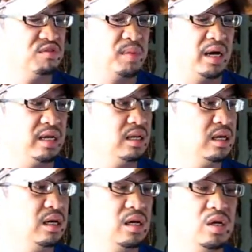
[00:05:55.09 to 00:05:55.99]
of mine
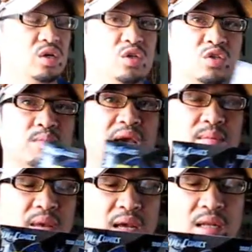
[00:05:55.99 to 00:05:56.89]
is
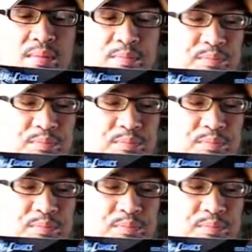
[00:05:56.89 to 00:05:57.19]
Batman.